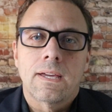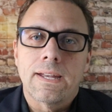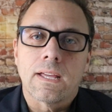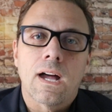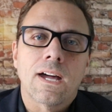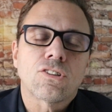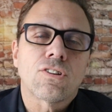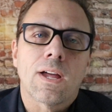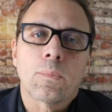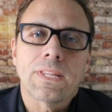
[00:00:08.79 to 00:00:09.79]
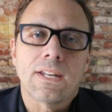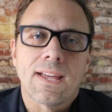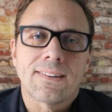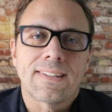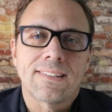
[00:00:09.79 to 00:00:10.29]
in contract with the
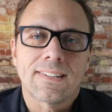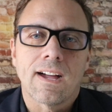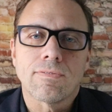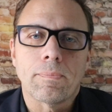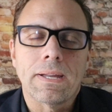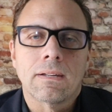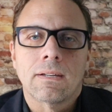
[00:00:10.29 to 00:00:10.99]
United States government.